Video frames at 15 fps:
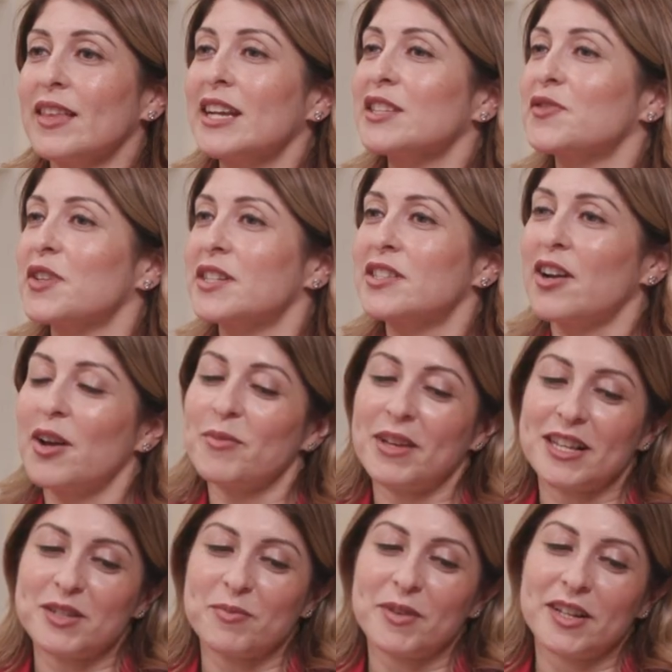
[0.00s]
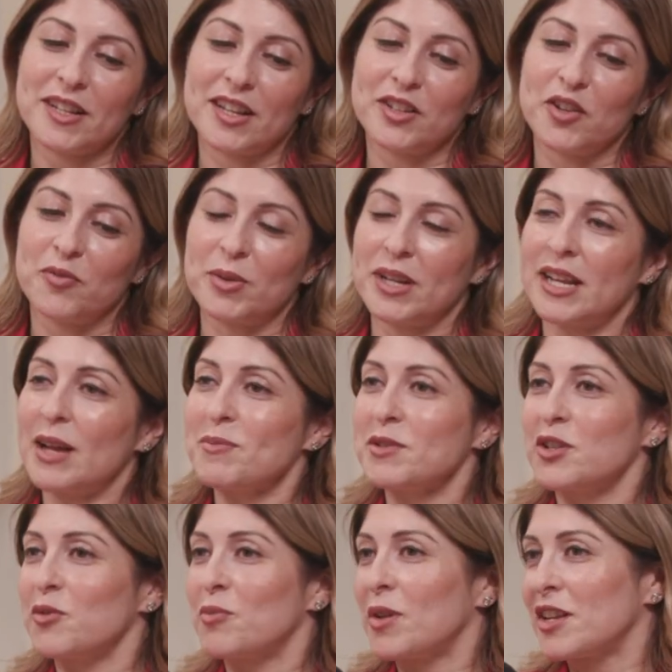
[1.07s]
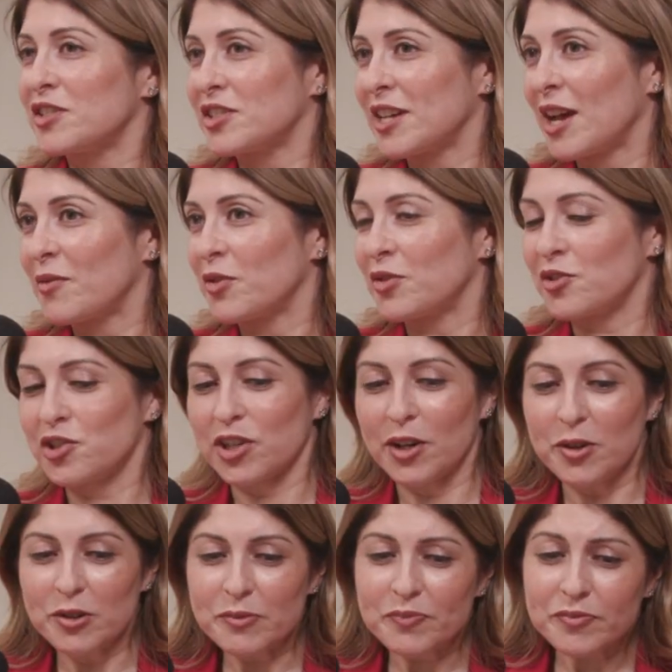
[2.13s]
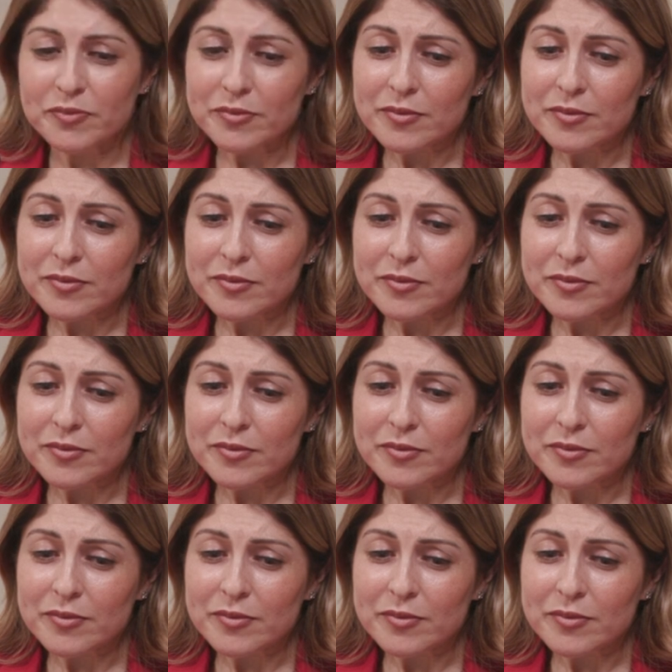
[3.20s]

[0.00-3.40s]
Thanks for your time, Yasmin, and you've been an absolute pleasure to have on the show.